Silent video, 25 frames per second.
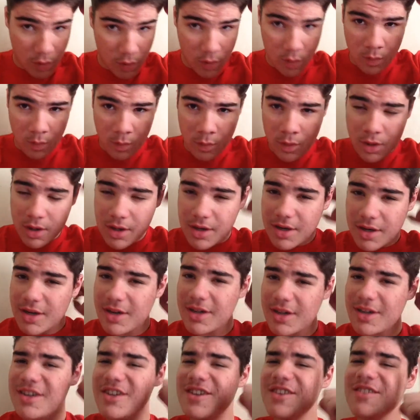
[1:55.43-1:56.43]
one
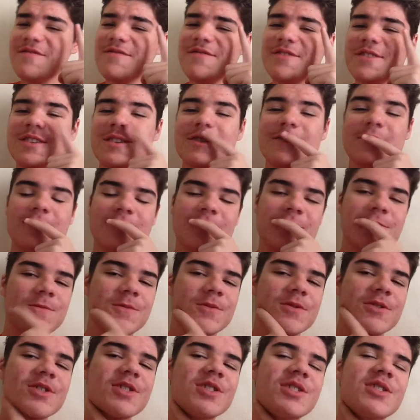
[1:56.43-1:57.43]
of the
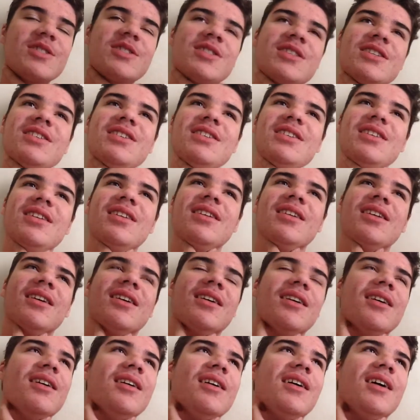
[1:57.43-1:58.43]
YouTubers that
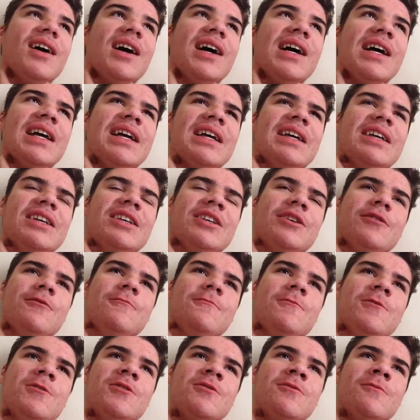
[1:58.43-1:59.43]
I
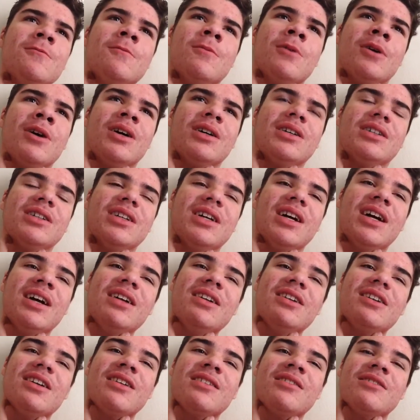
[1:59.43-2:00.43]
used to watch. I,
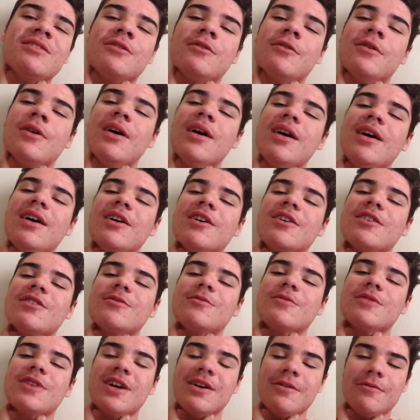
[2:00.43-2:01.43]
I don't know. Because
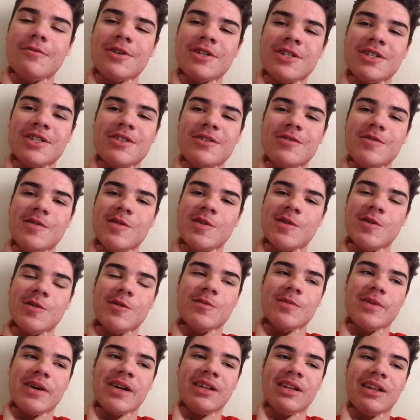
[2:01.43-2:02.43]
when I watch YouTube,
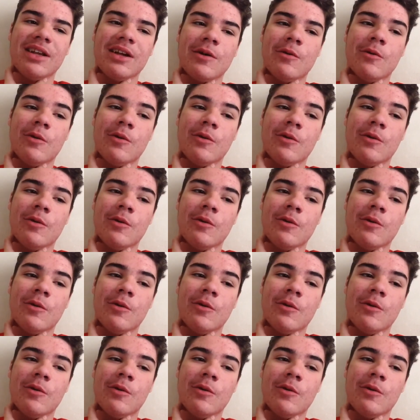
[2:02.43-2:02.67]
I like